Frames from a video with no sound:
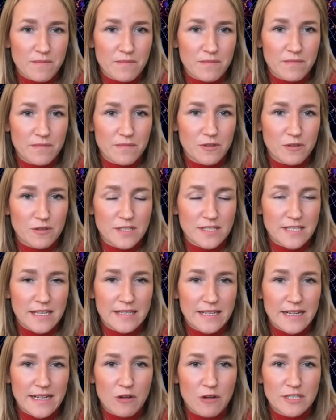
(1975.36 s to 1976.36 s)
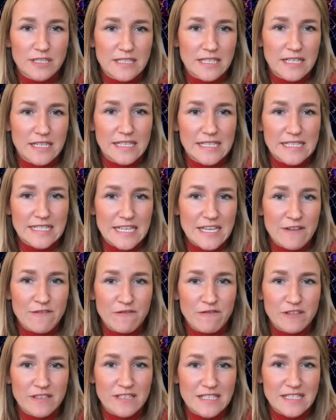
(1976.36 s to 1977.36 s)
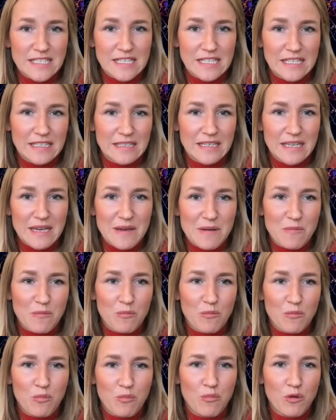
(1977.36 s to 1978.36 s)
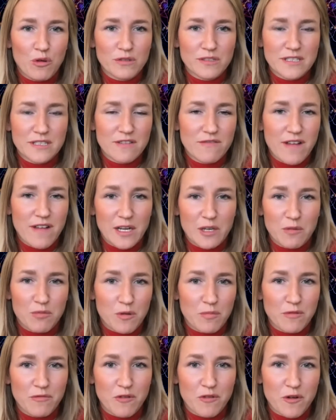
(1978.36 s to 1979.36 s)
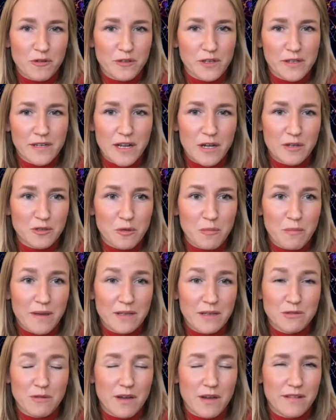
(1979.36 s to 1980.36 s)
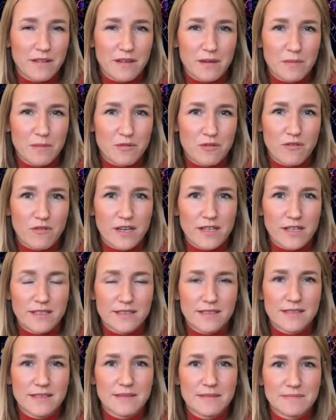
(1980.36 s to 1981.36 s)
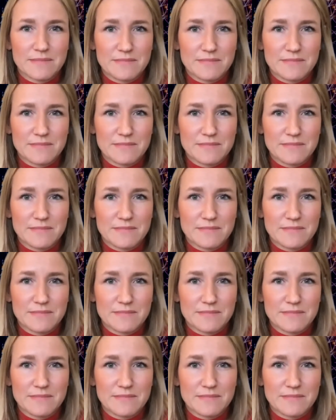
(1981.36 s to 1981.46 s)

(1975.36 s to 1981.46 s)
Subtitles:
you said cloud is still in its infancy. What's the value prop of Oracle Cloud compared to other providers?